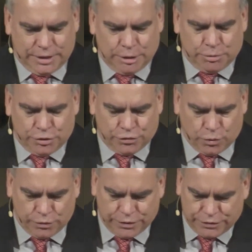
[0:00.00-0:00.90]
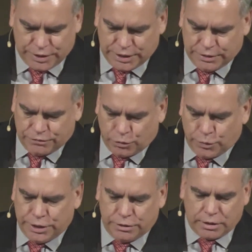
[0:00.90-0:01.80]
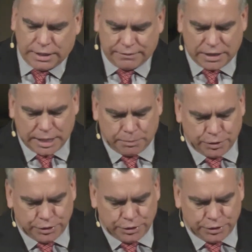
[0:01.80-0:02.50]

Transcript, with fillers: Hebrews 4:15 For we do not have a high